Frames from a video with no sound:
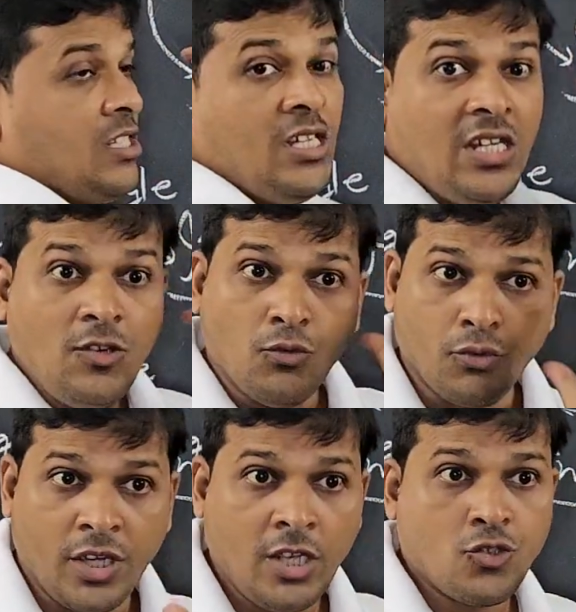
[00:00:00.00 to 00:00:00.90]

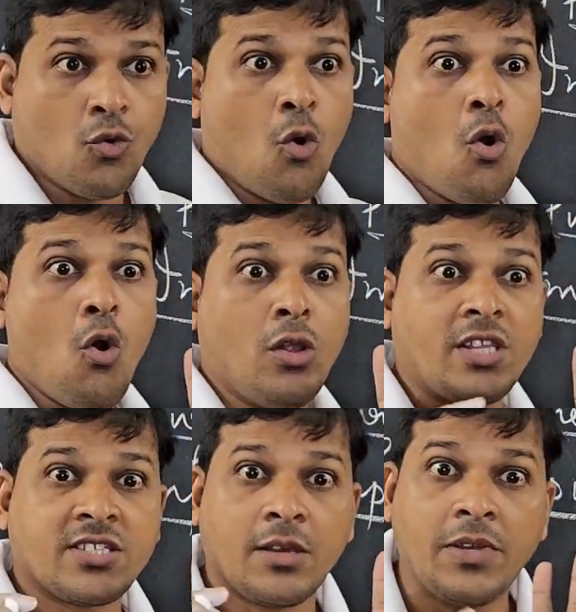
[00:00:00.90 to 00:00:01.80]
in which all
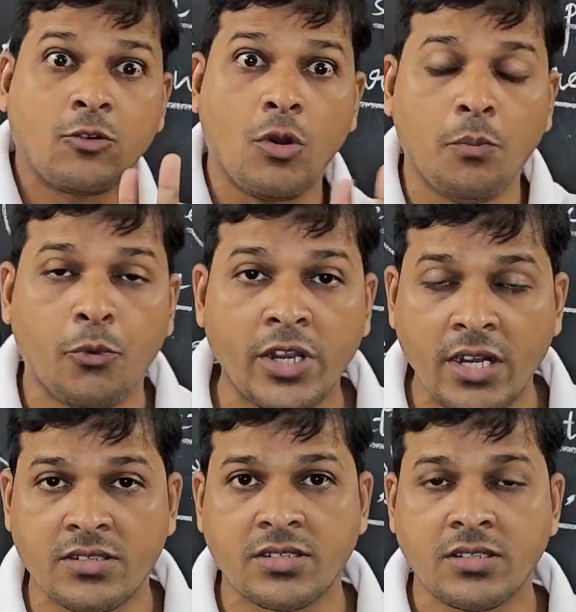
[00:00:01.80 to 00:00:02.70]
the seven
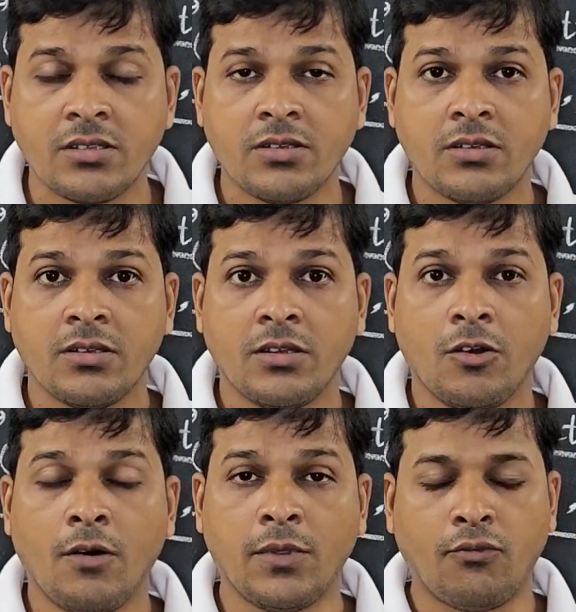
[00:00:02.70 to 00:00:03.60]
components
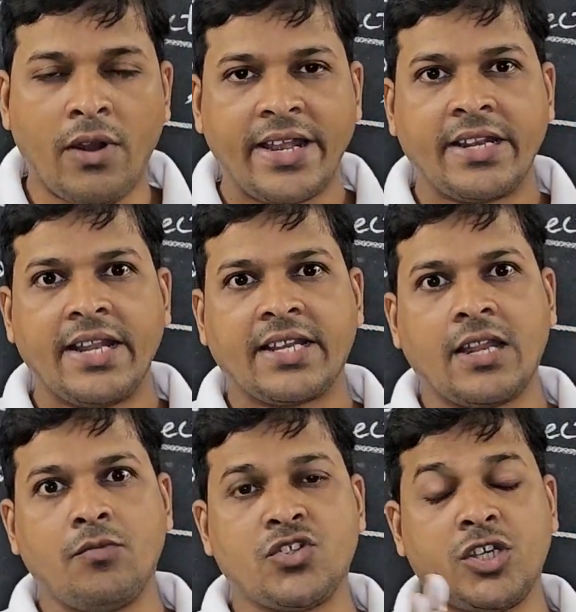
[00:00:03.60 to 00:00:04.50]
of the white light
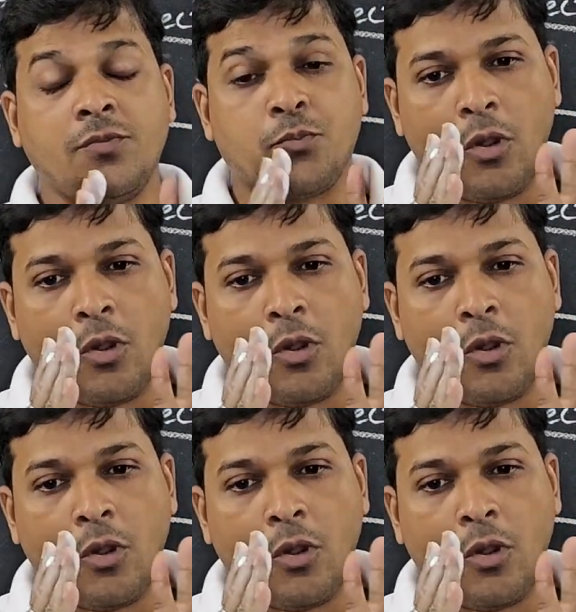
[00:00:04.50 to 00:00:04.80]
can be seen